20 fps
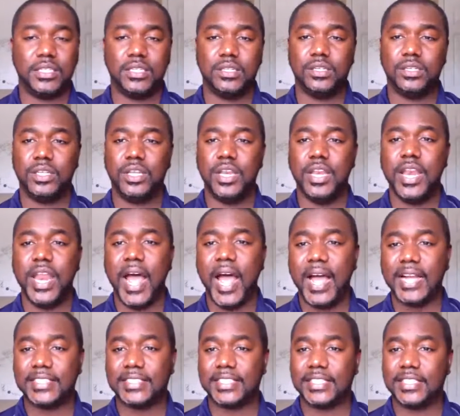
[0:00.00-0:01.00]

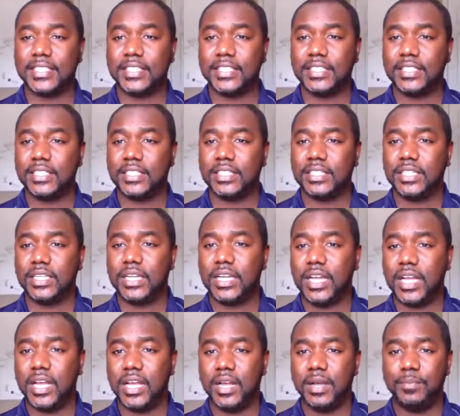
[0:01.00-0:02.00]
not
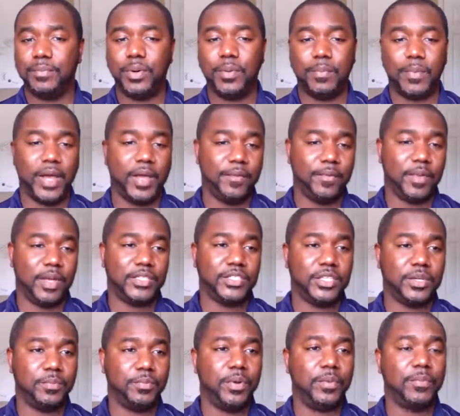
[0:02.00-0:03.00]
I should
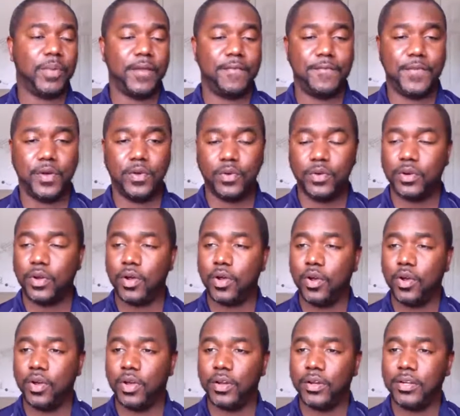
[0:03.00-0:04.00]
have put my phone
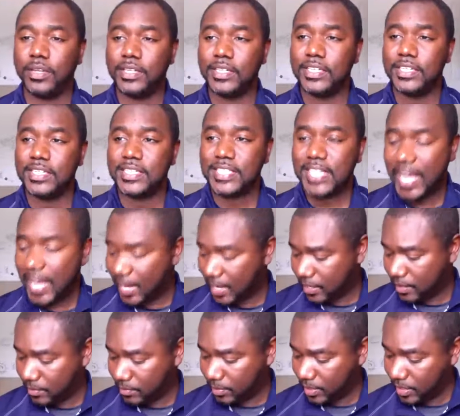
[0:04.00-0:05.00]
on
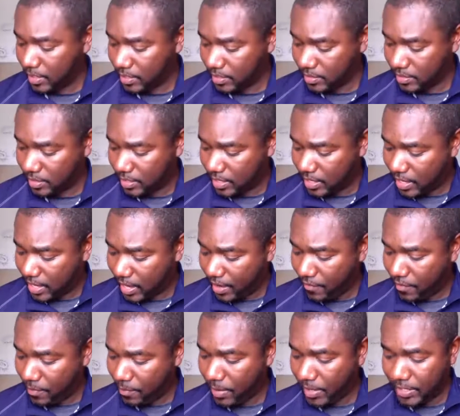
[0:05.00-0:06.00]
silent, because
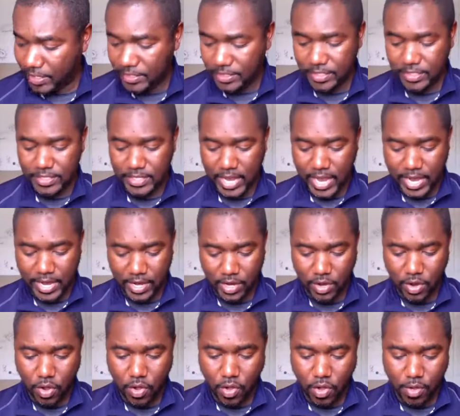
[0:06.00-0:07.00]
everybody's deciding to
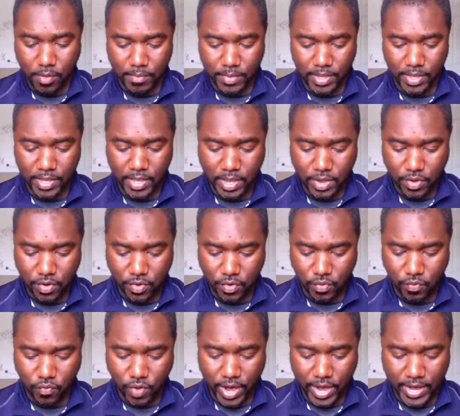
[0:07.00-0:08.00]
call me
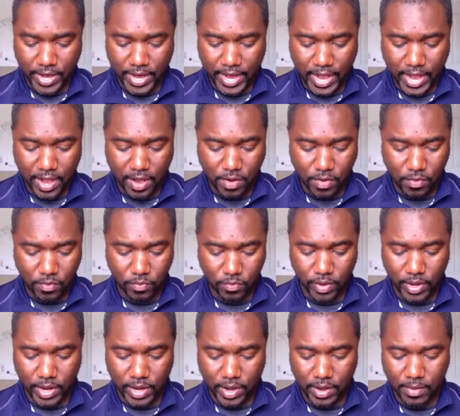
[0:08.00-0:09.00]
right now
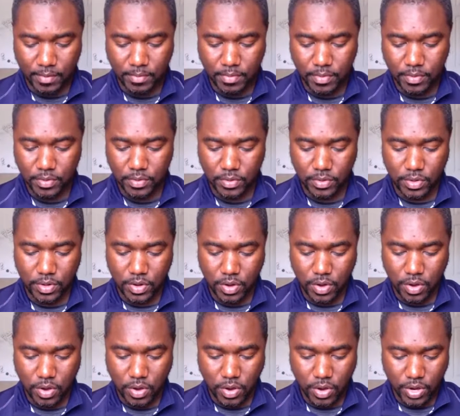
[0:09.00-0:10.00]
when I'm
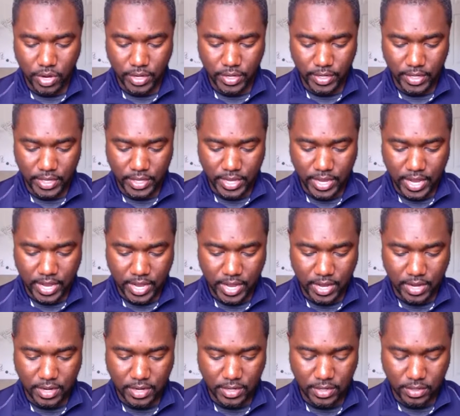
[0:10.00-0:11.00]
on
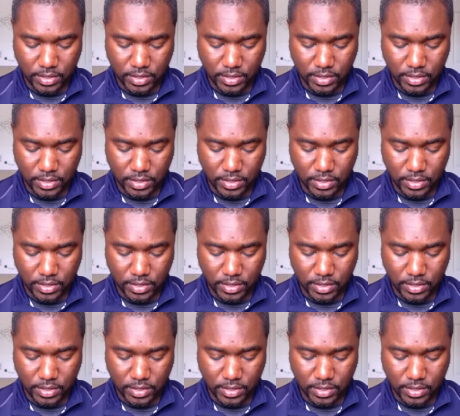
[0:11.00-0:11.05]
the